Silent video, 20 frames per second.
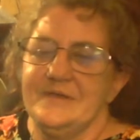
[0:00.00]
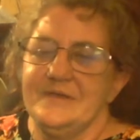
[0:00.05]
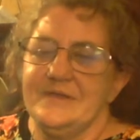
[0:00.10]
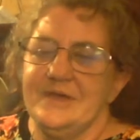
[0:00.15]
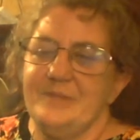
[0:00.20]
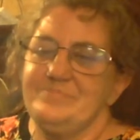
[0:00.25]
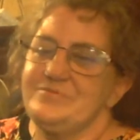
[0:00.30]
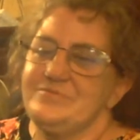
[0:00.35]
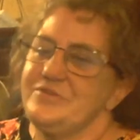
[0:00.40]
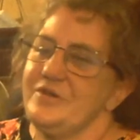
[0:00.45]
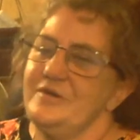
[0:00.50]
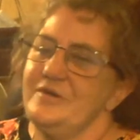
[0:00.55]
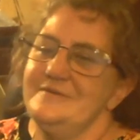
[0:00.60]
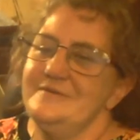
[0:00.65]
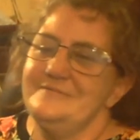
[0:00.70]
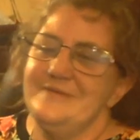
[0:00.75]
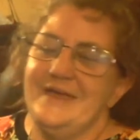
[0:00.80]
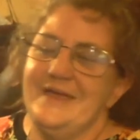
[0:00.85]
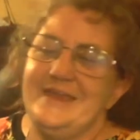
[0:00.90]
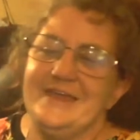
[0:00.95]
Yep,
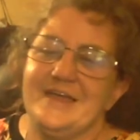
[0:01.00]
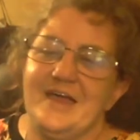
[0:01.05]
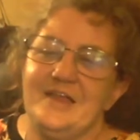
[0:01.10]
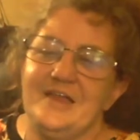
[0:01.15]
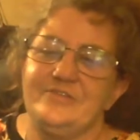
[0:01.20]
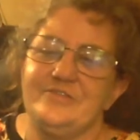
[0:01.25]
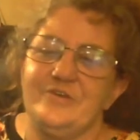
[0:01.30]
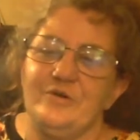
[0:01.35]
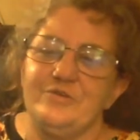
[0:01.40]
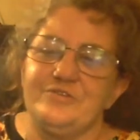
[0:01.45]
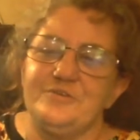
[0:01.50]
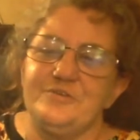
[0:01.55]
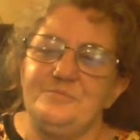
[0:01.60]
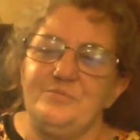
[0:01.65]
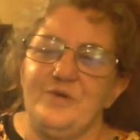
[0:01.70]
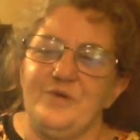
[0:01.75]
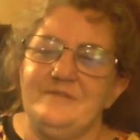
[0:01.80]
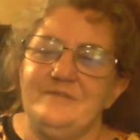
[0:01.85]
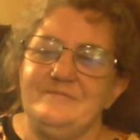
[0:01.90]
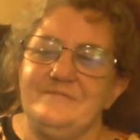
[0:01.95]
any kind of toasted
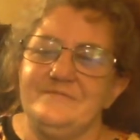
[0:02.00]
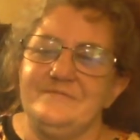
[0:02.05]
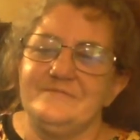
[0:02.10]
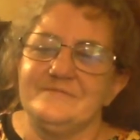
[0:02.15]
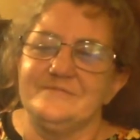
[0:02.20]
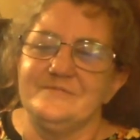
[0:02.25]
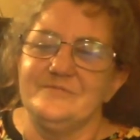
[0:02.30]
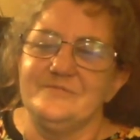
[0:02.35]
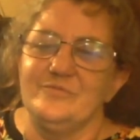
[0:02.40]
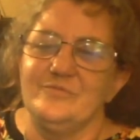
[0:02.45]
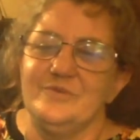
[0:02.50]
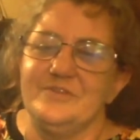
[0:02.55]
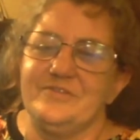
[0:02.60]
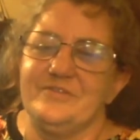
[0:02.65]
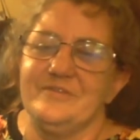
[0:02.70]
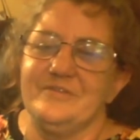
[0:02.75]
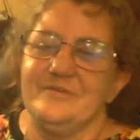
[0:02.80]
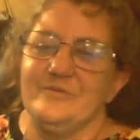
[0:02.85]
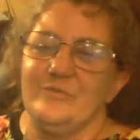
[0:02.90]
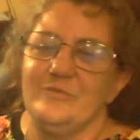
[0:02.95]
bread
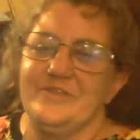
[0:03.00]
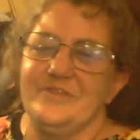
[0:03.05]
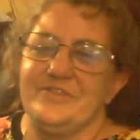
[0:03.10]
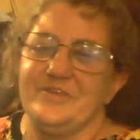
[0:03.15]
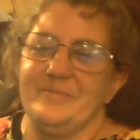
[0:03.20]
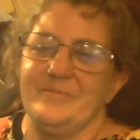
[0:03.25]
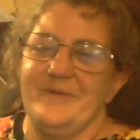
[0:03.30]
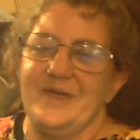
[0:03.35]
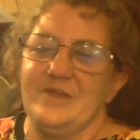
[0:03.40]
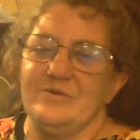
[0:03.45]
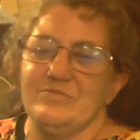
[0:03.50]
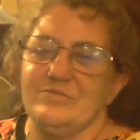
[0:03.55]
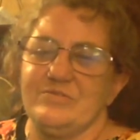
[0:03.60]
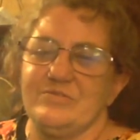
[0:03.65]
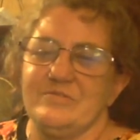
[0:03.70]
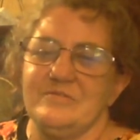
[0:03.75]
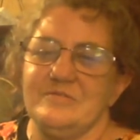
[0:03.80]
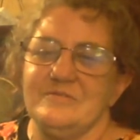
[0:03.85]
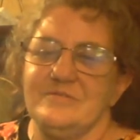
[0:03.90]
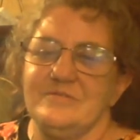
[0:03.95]
with
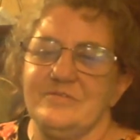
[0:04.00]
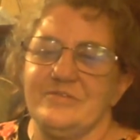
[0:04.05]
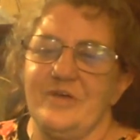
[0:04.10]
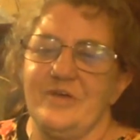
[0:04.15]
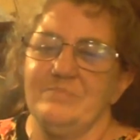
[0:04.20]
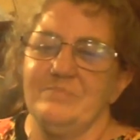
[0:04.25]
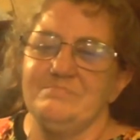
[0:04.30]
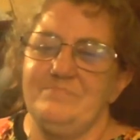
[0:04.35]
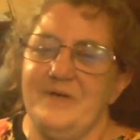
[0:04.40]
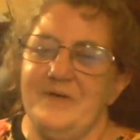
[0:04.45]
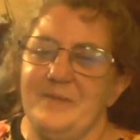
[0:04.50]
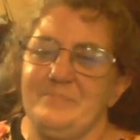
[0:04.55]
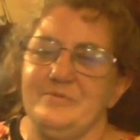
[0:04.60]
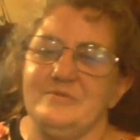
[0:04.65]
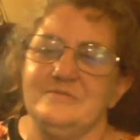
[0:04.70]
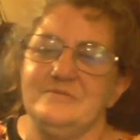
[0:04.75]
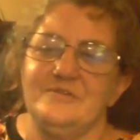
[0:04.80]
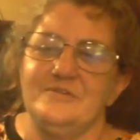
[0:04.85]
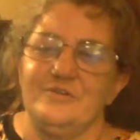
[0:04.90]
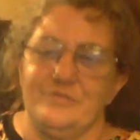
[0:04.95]
tomatoes, salt and
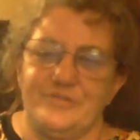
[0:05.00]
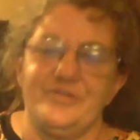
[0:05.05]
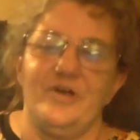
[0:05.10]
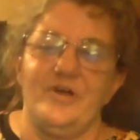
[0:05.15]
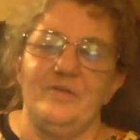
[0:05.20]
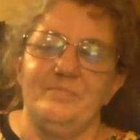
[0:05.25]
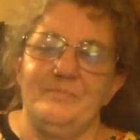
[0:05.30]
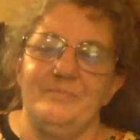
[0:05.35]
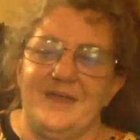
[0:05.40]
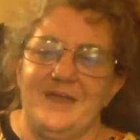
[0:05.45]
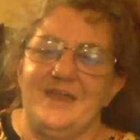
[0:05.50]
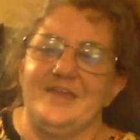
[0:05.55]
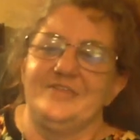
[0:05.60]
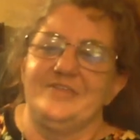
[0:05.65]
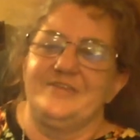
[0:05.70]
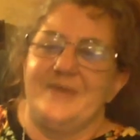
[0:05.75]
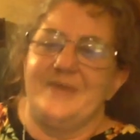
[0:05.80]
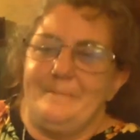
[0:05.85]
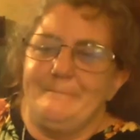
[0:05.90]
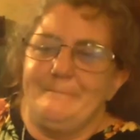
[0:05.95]
pepper or salt and
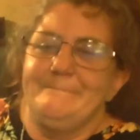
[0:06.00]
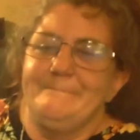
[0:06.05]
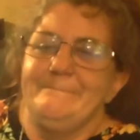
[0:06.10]
mayonnaise. Yep,